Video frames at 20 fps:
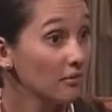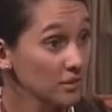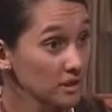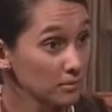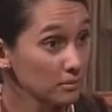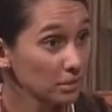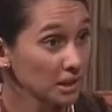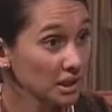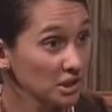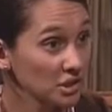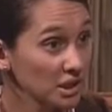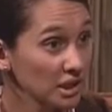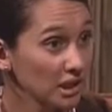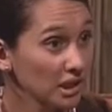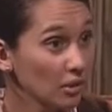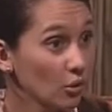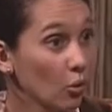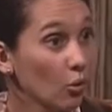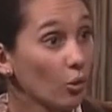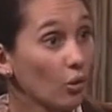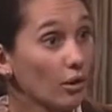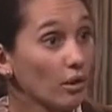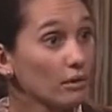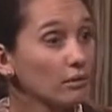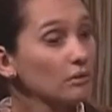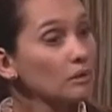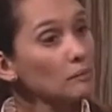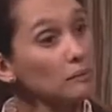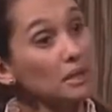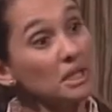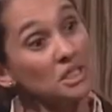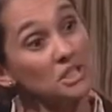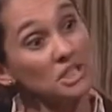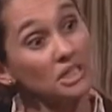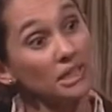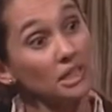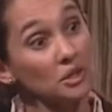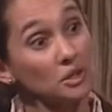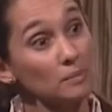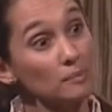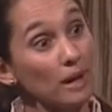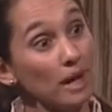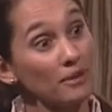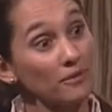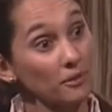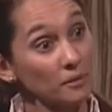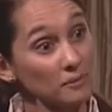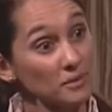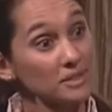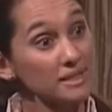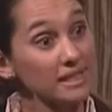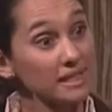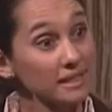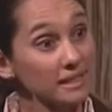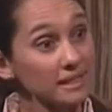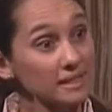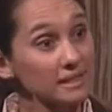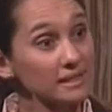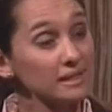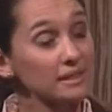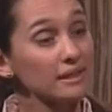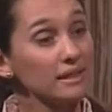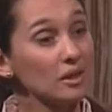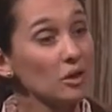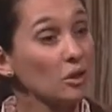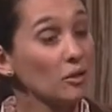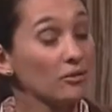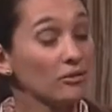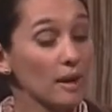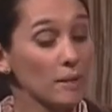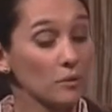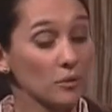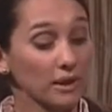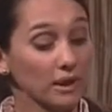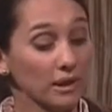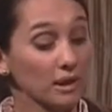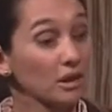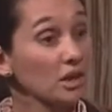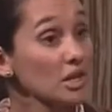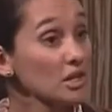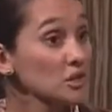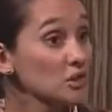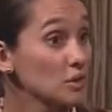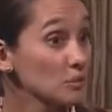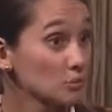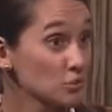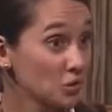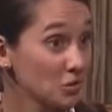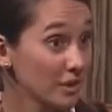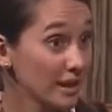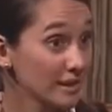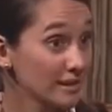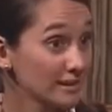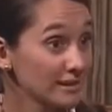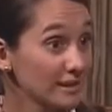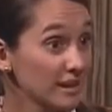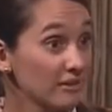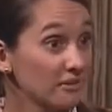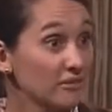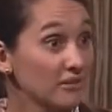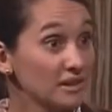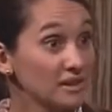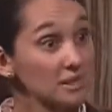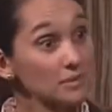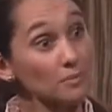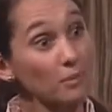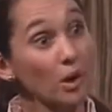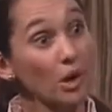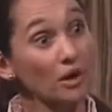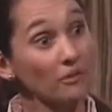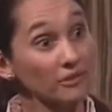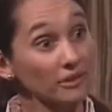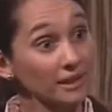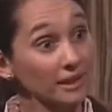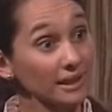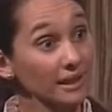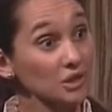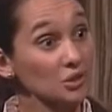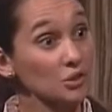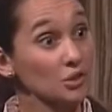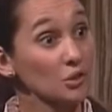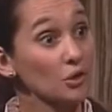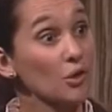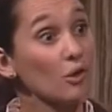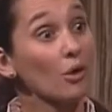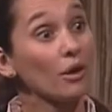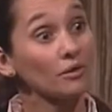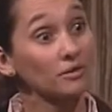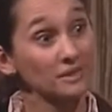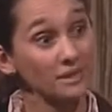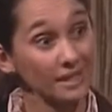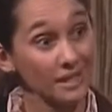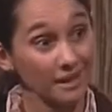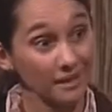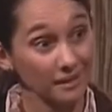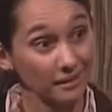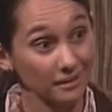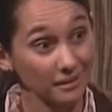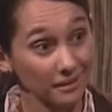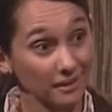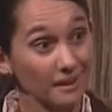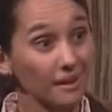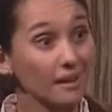bleaching or the bleaching that you buy from the dentist, they will fabricate custom trays that fits perfectly to your own teeth.